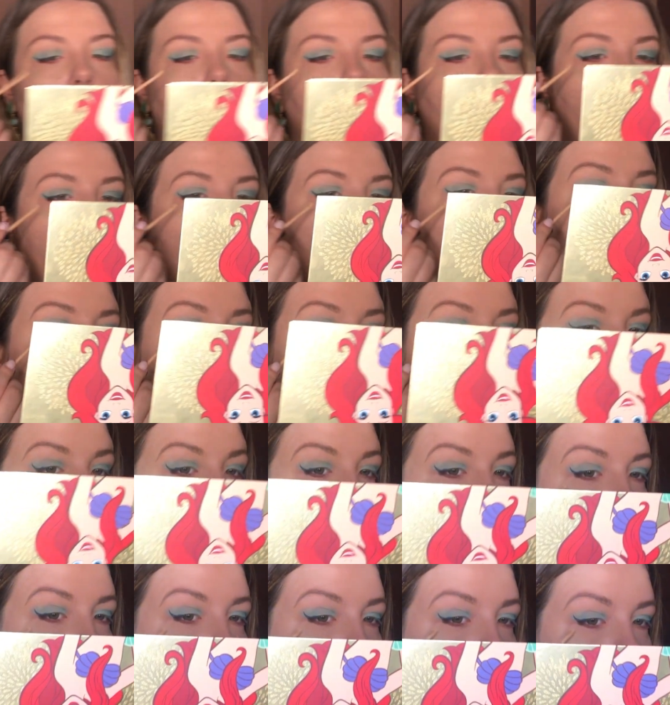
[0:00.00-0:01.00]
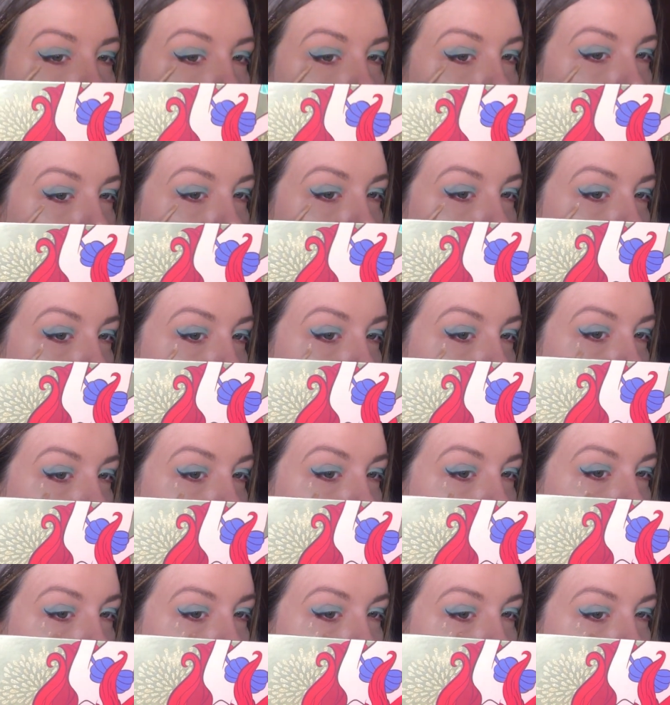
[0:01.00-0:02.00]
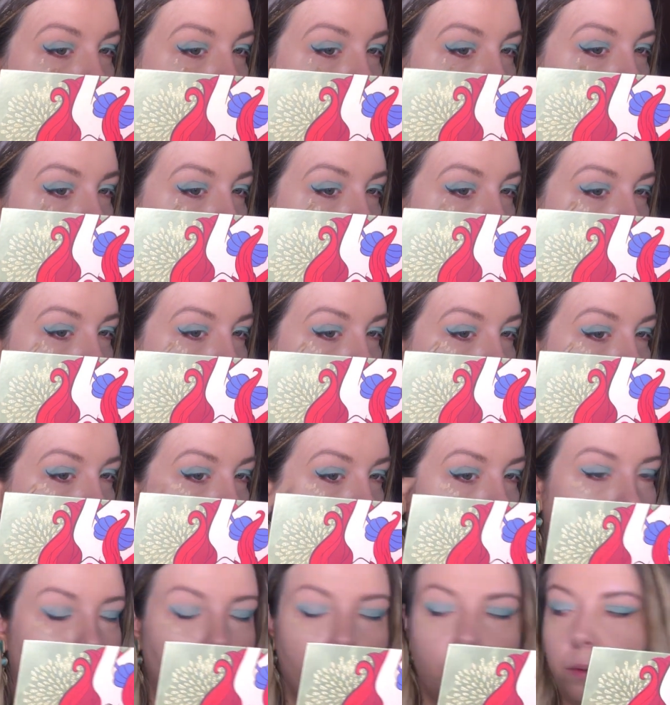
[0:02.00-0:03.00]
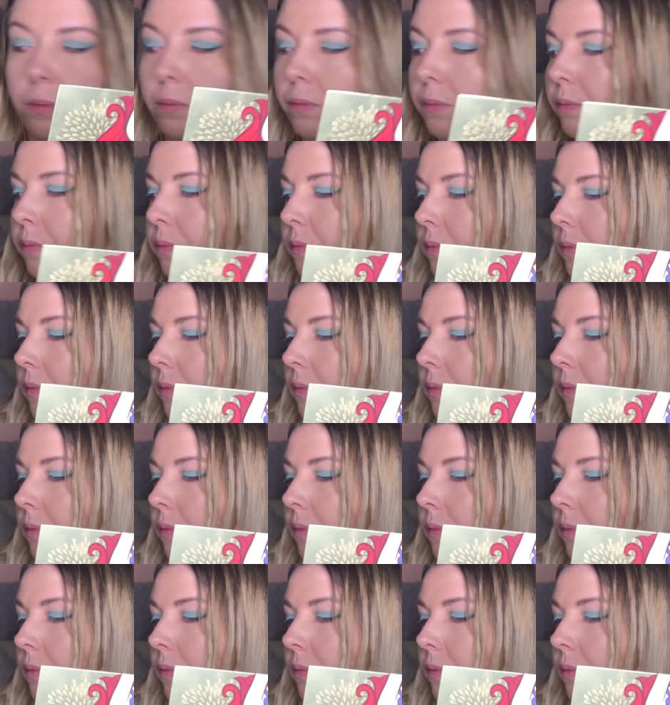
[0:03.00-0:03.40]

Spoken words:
blue fallout from my eyeshadow.